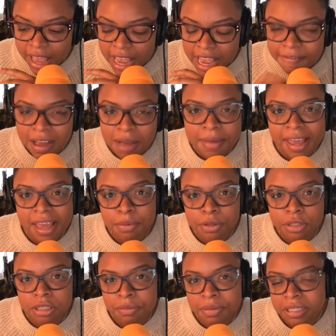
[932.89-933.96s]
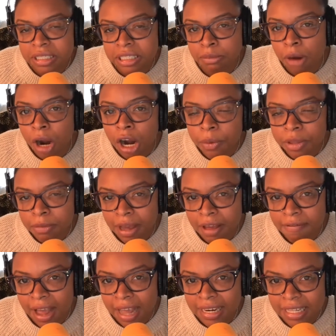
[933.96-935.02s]
if I'm able to be smart with my
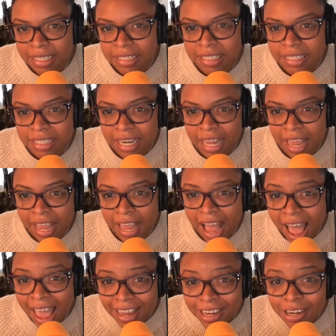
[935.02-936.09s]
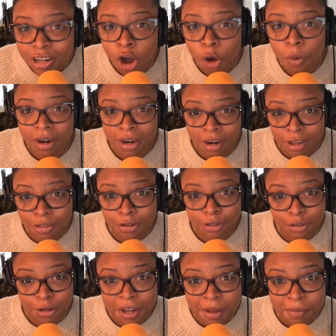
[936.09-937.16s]
finances today, I can go on another
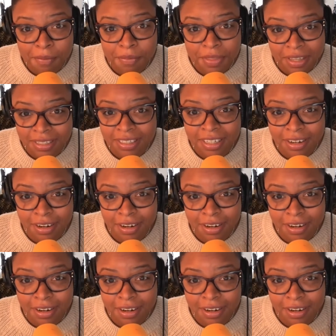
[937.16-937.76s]
trip this year